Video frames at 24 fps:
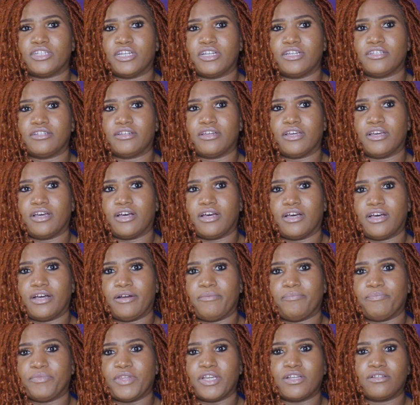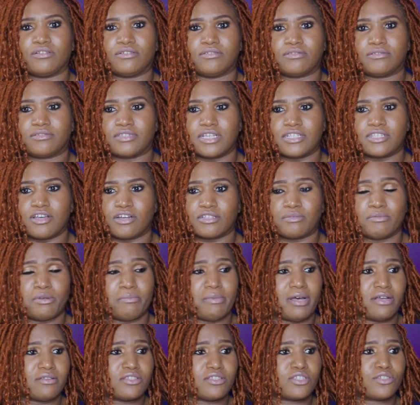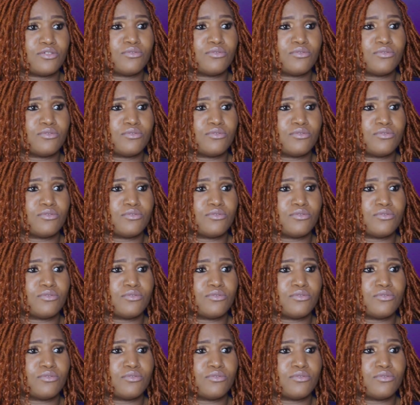And they talk to me about